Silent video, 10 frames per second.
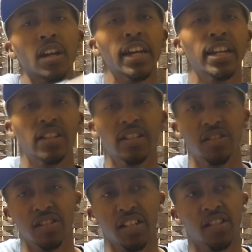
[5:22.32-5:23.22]
it
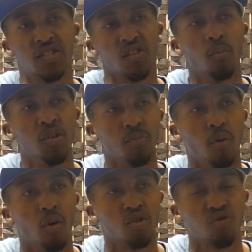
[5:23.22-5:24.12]
just is so much
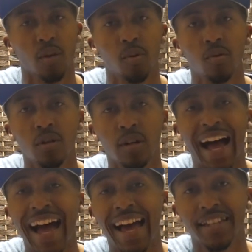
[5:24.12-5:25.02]
more treble,
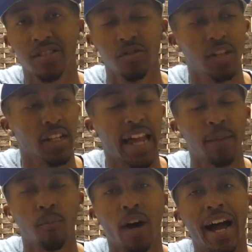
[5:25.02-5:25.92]
highs. You hear a lot of
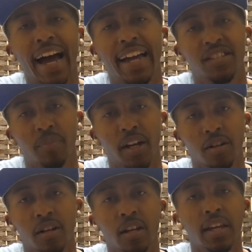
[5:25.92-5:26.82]
more highs
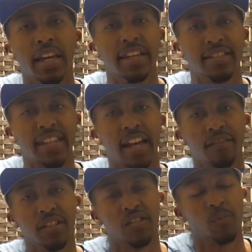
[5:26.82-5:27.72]
better inside of
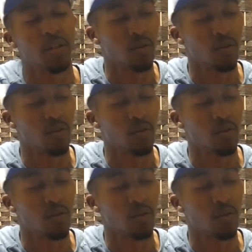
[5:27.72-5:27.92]
this speaker